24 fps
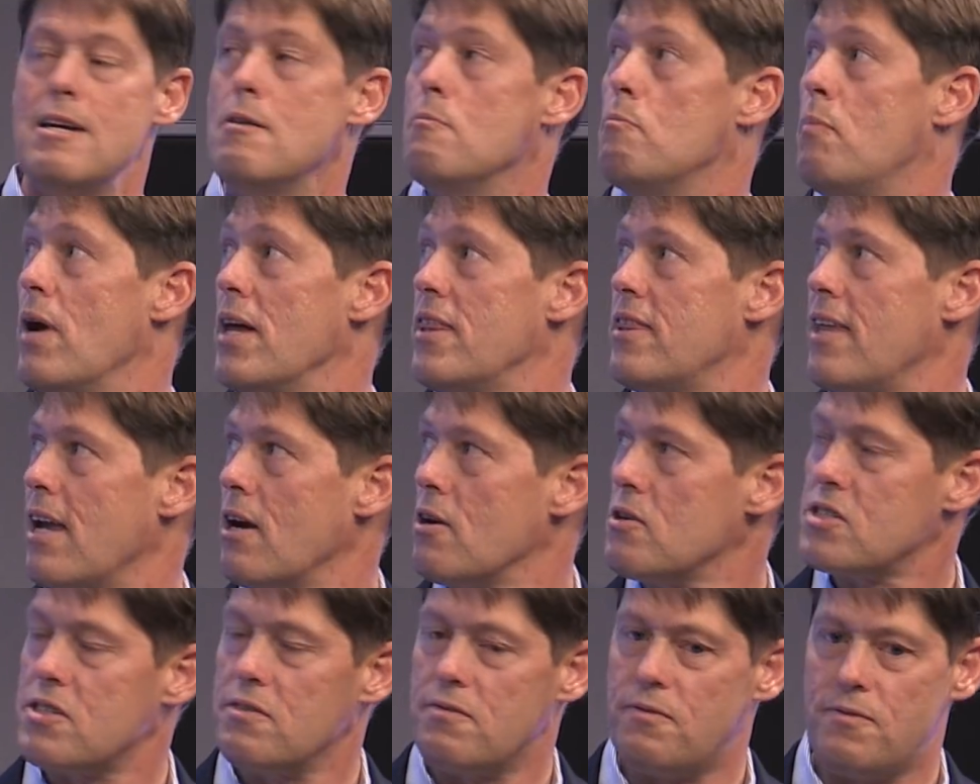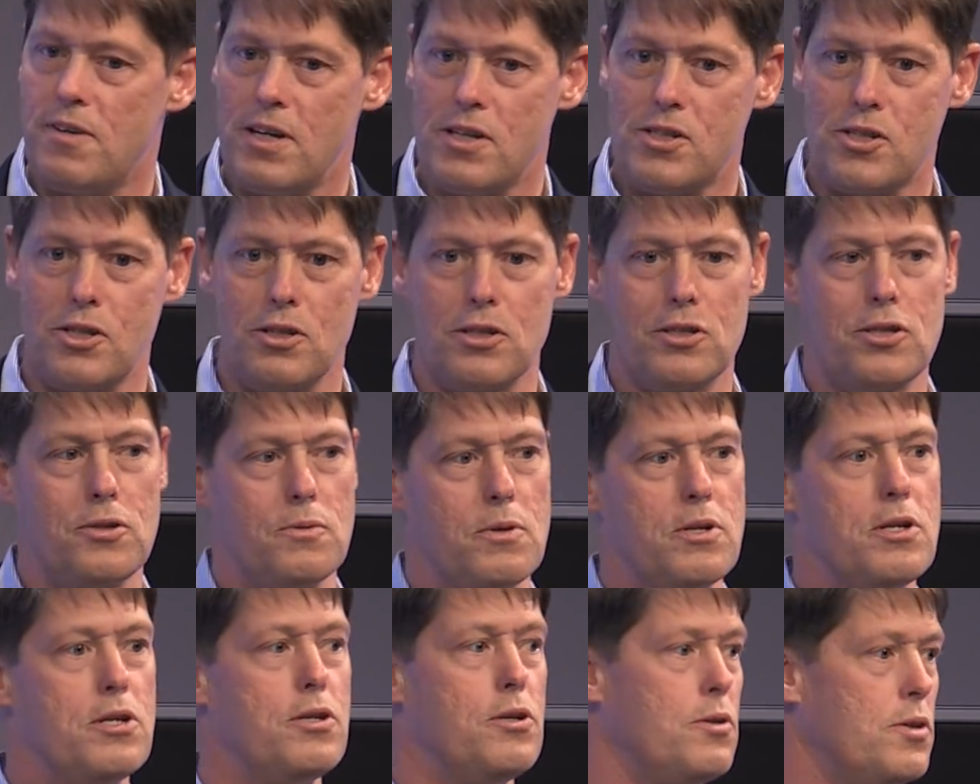But they are sufficient to
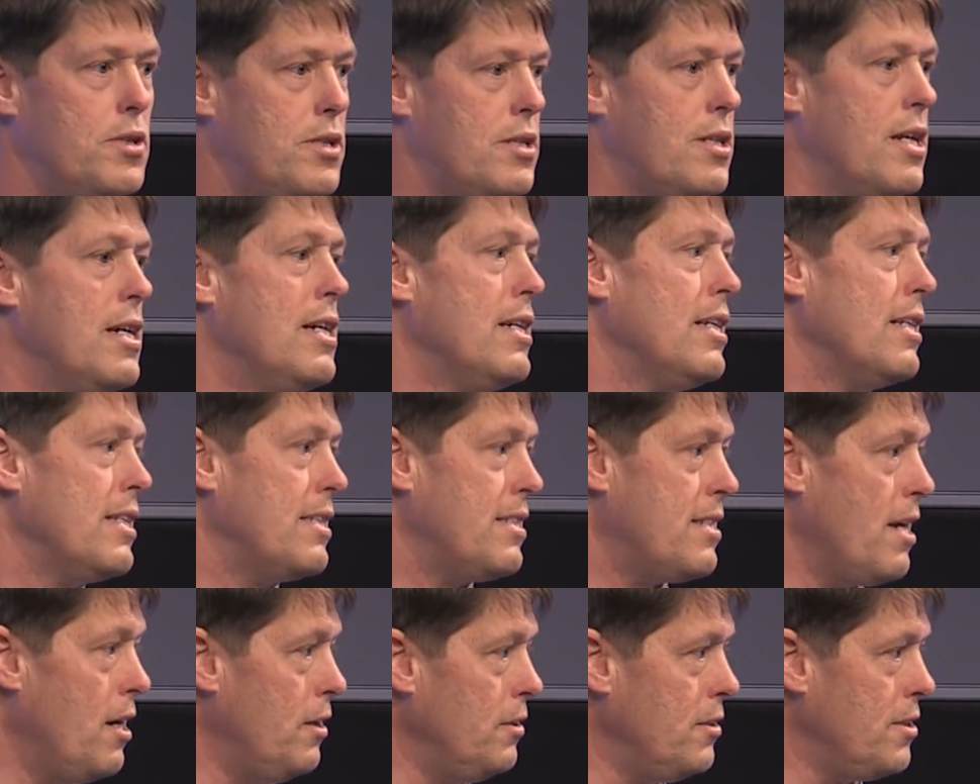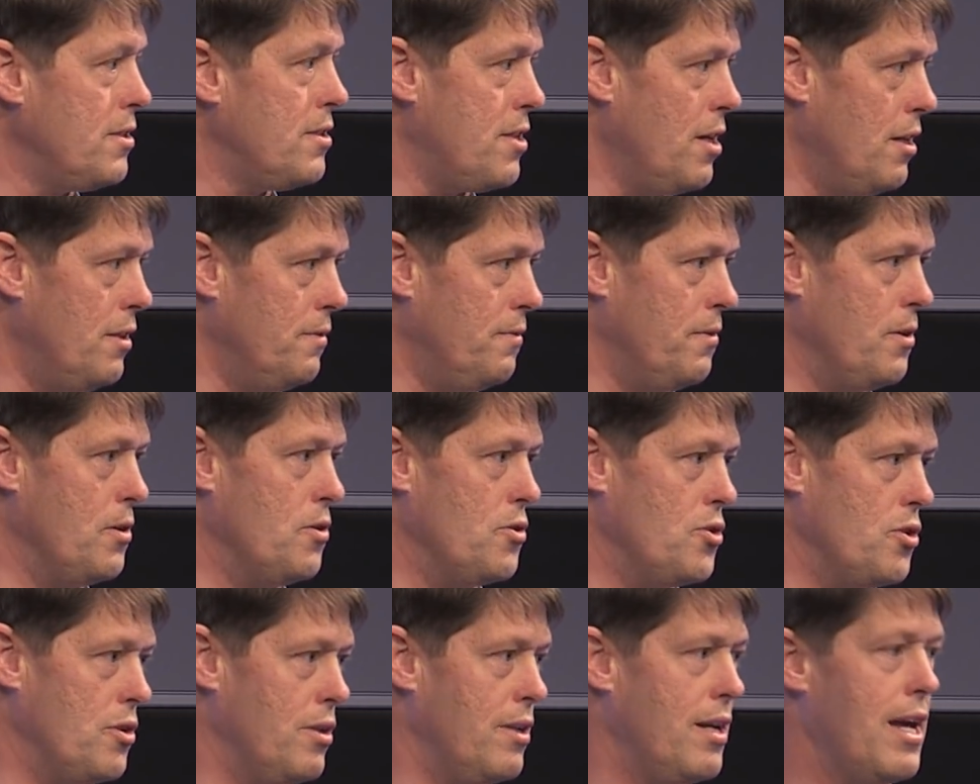induce cell-to-cell
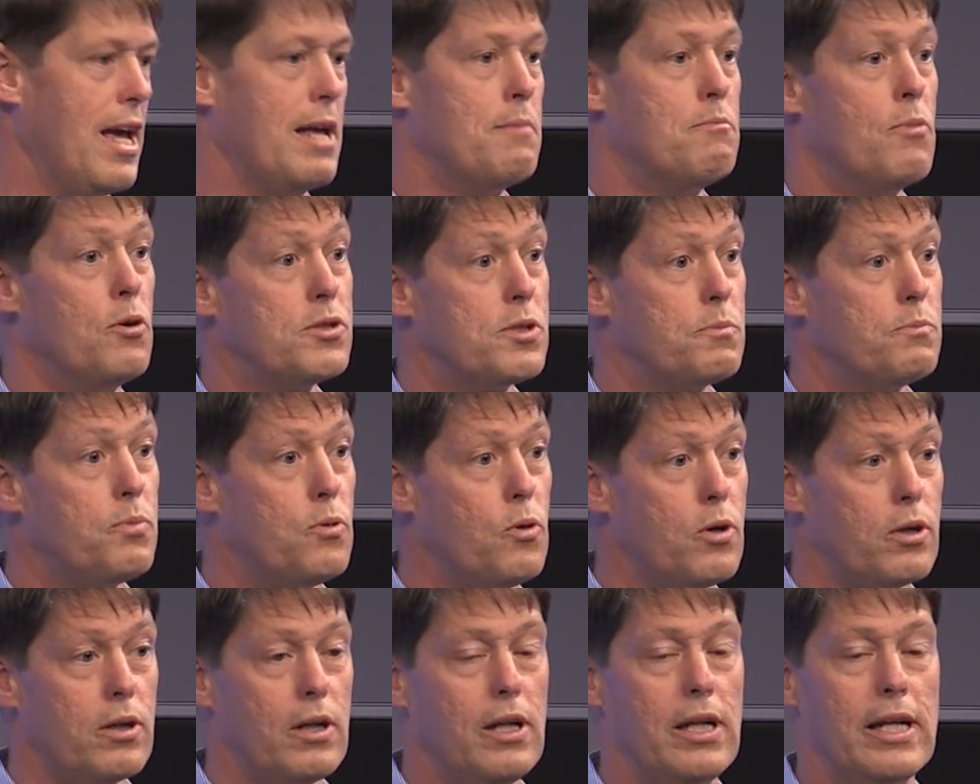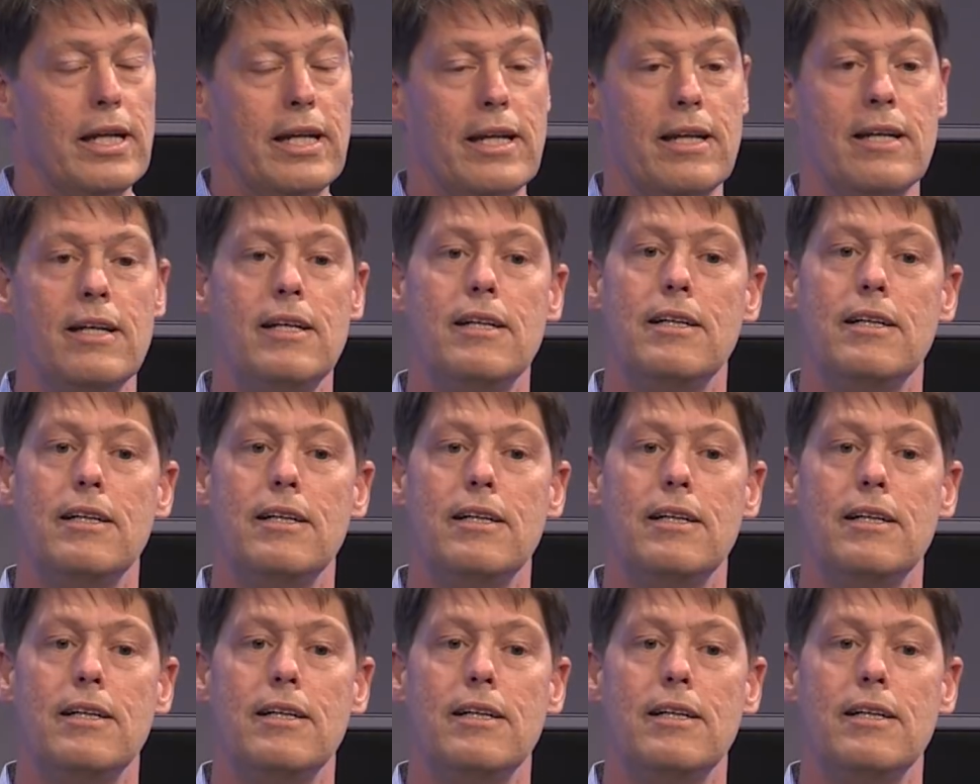fusion, and most importantly,